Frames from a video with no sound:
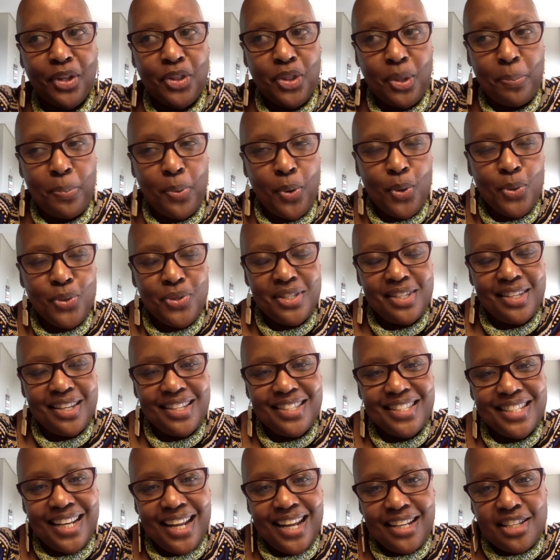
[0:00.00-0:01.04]
the
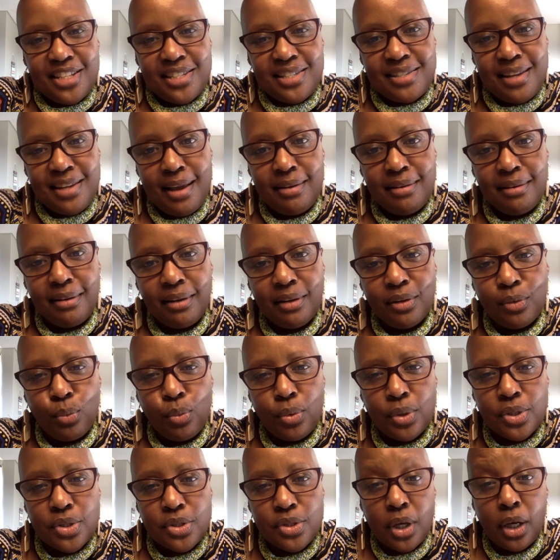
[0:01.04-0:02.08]
process and understanding it
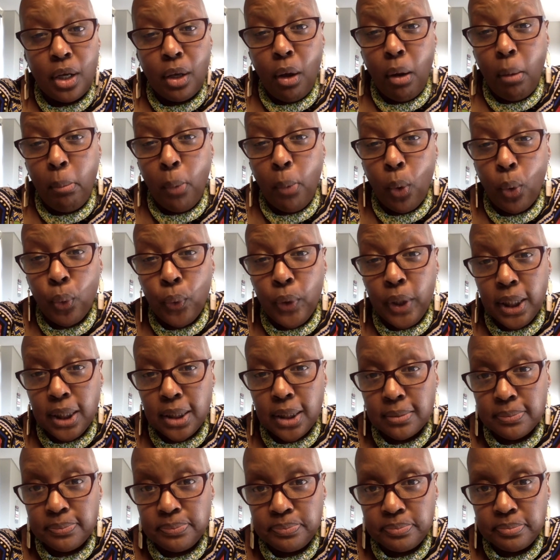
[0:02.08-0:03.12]
was a lot more real.